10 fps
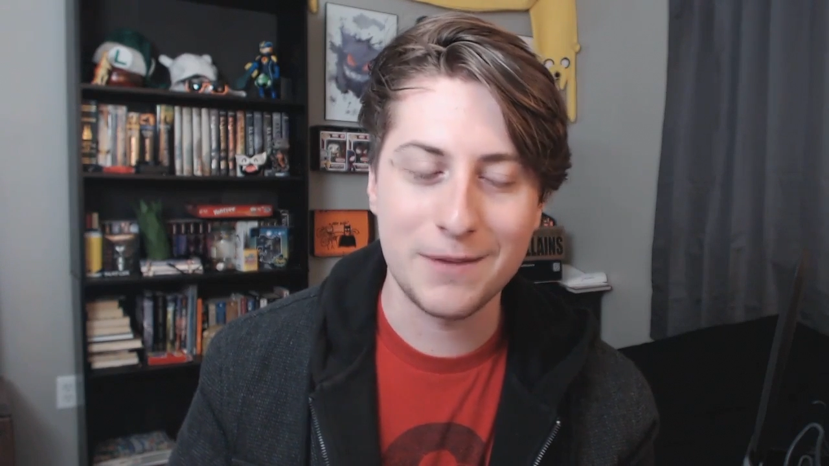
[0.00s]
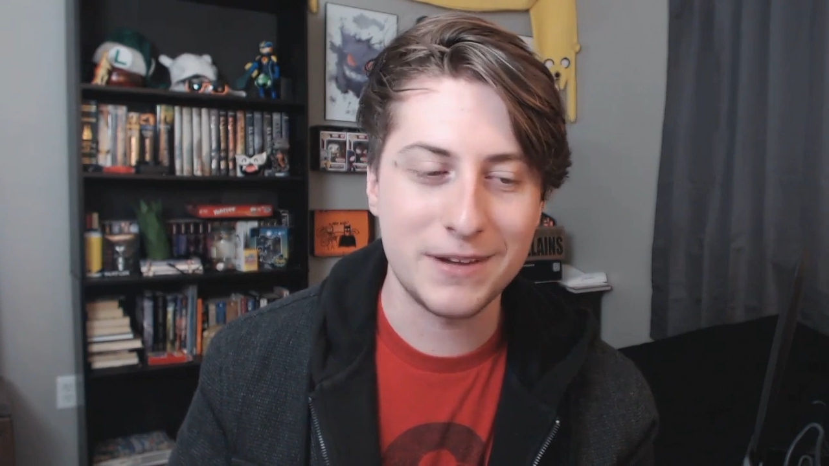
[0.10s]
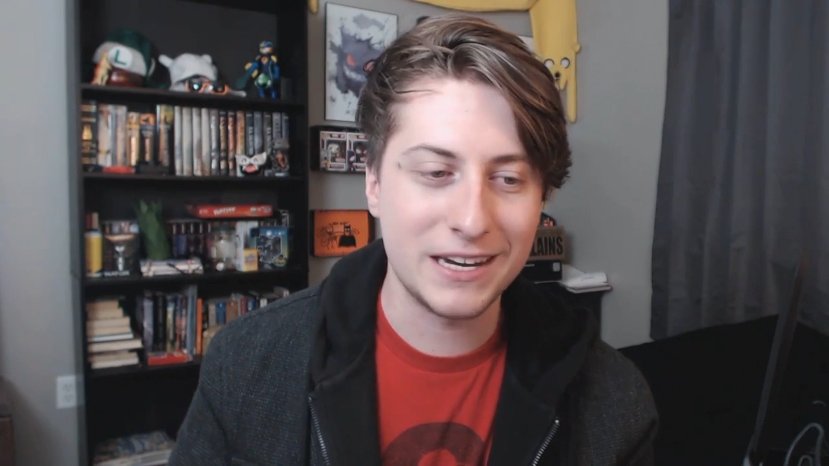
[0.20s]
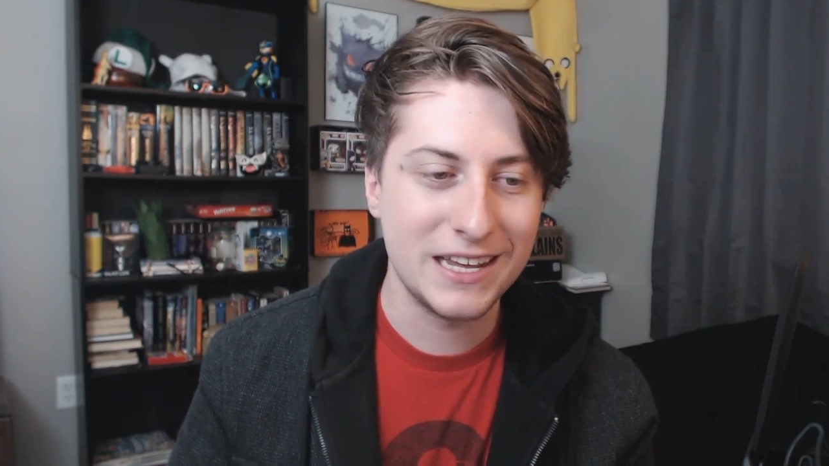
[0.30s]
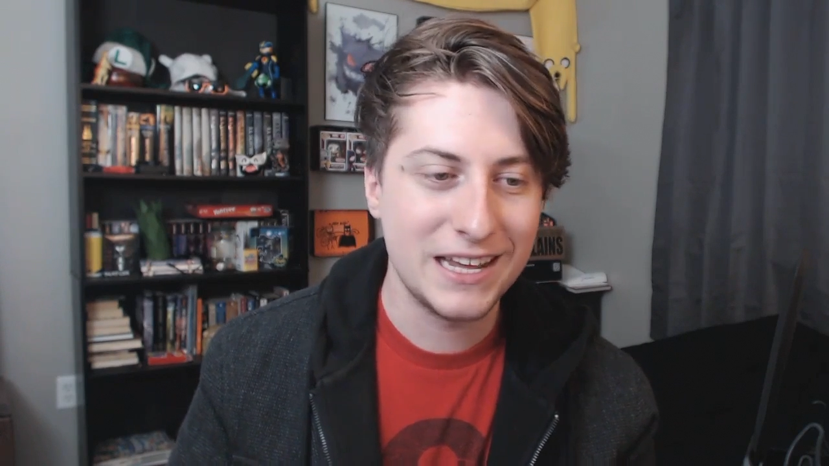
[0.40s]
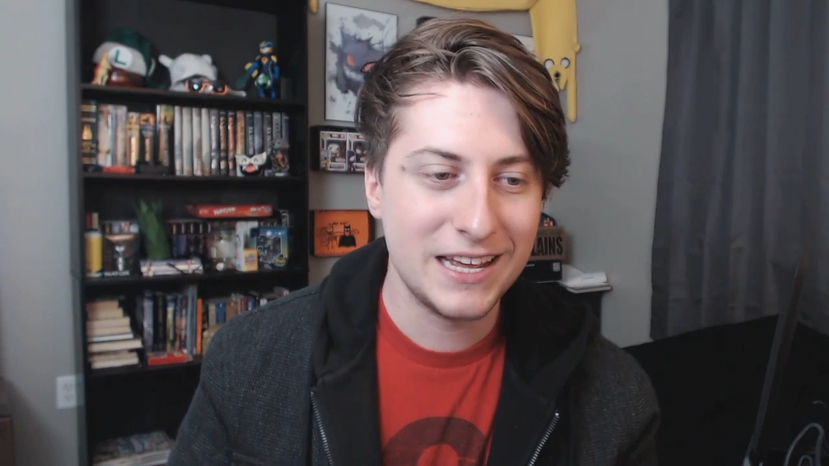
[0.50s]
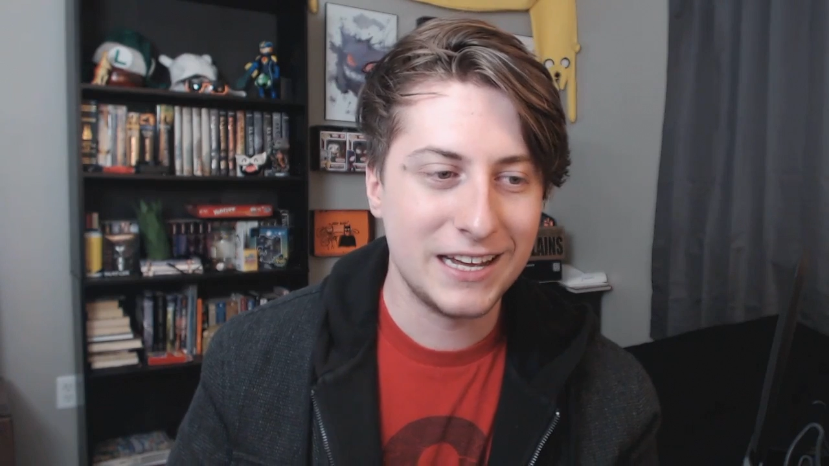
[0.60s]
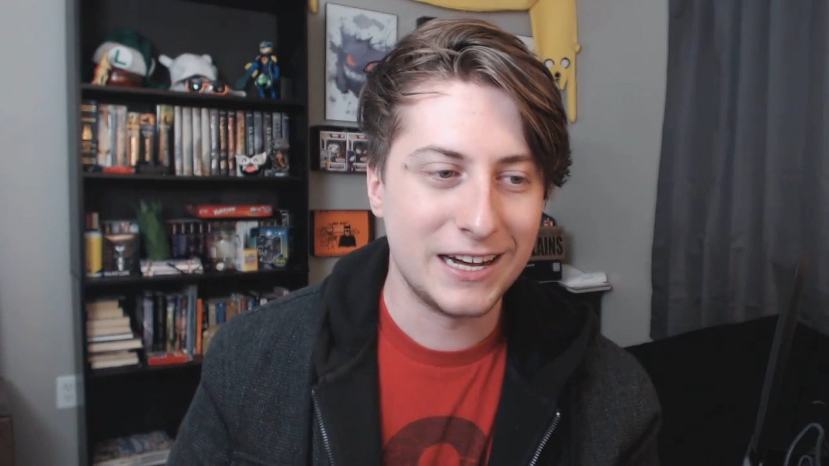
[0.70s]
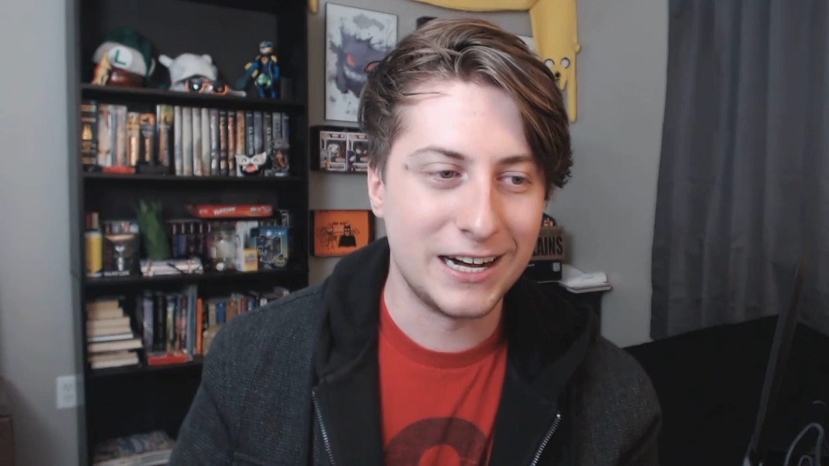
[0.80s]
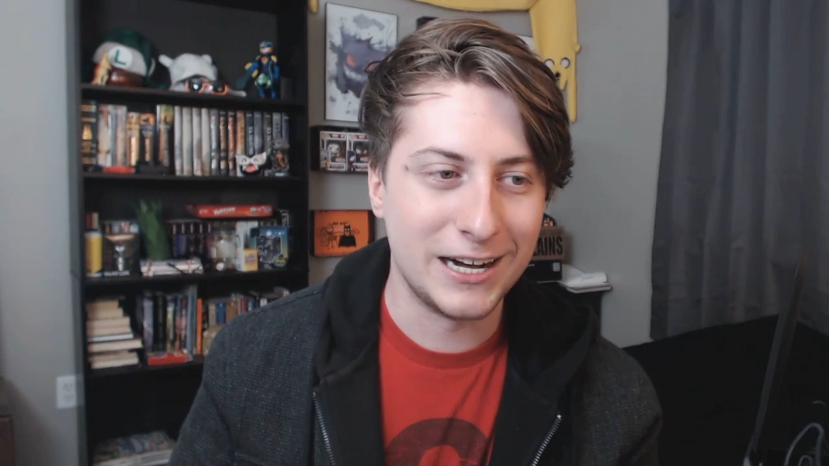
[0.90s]
I mean,
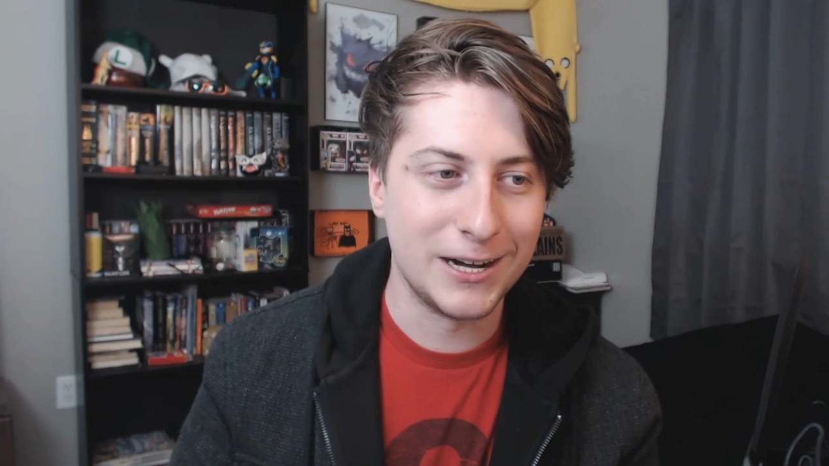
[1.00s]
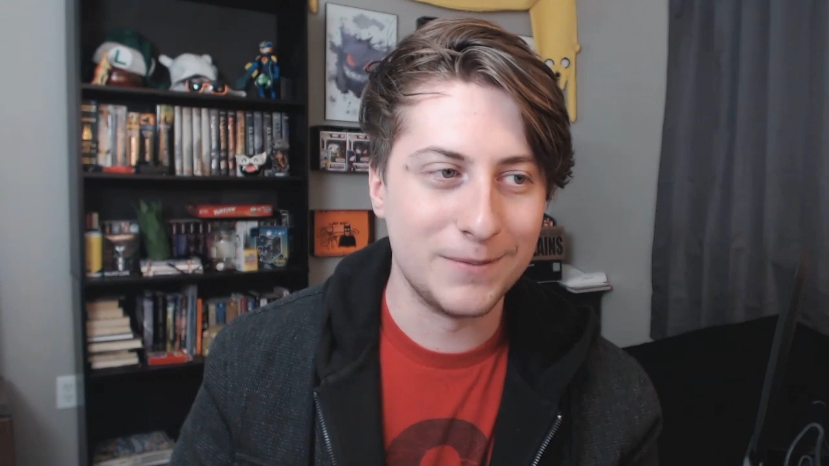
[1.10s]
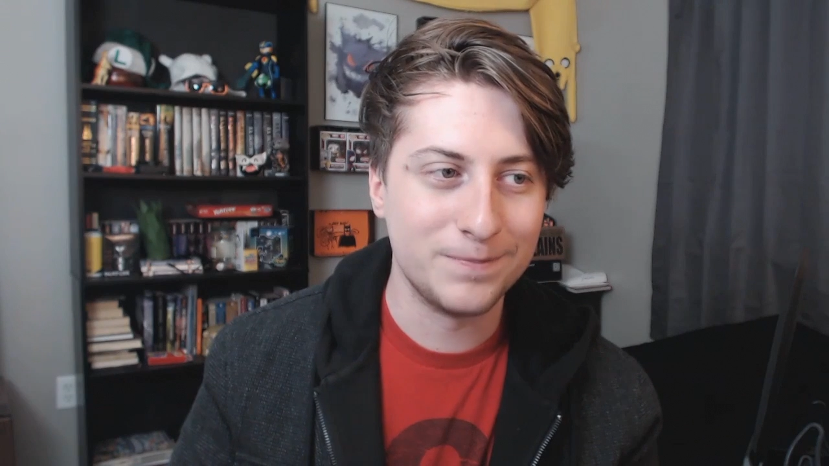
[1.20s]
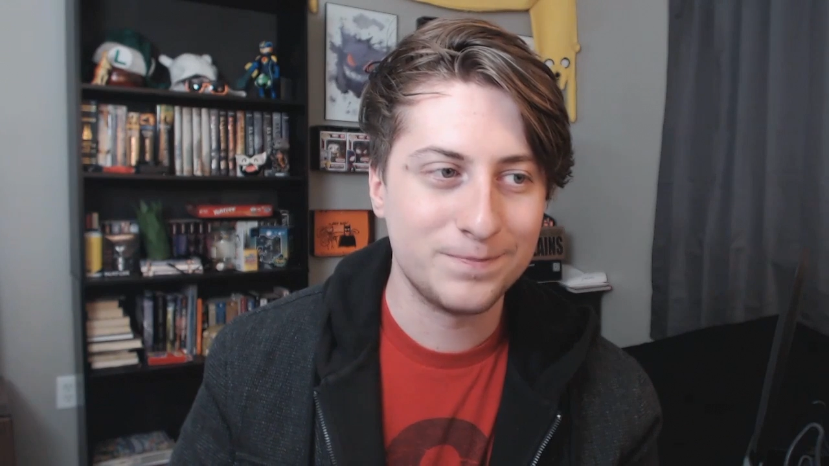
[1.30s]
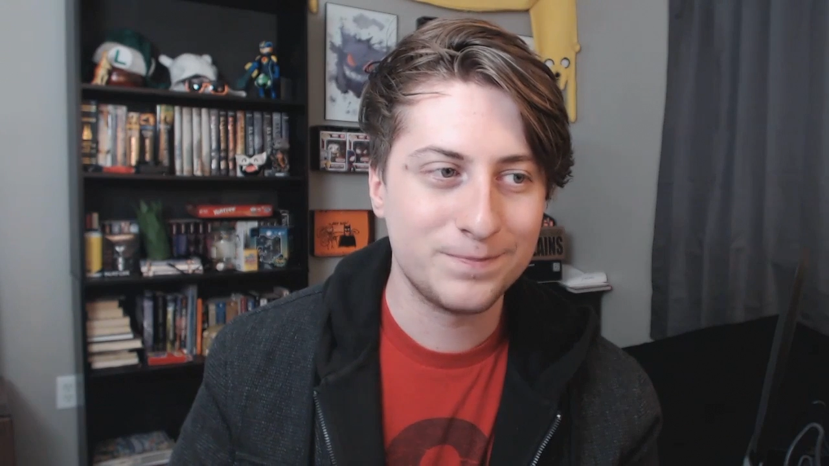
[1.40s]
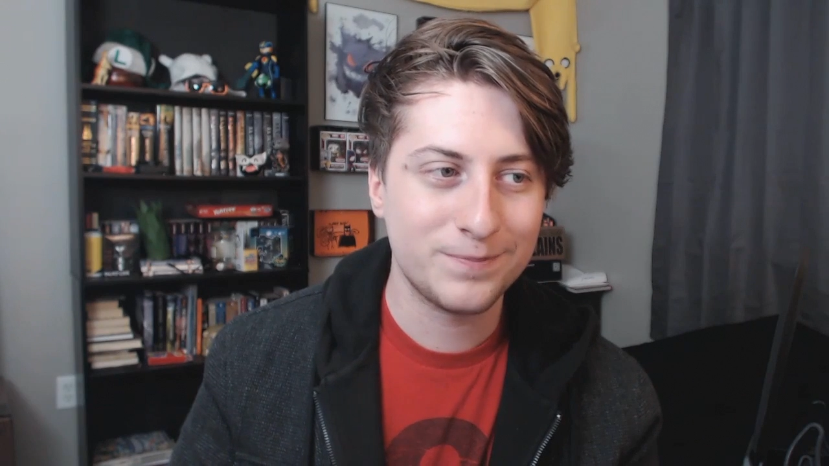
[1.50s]
um